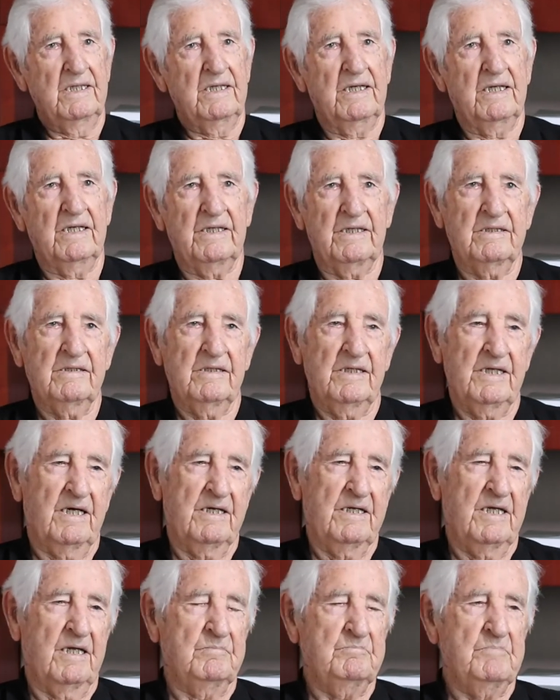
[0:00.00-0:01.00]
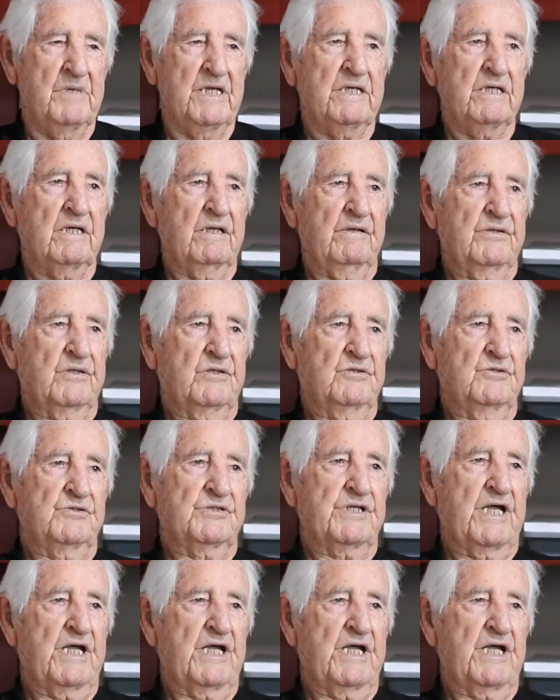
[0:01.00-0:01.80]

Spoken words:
and many of those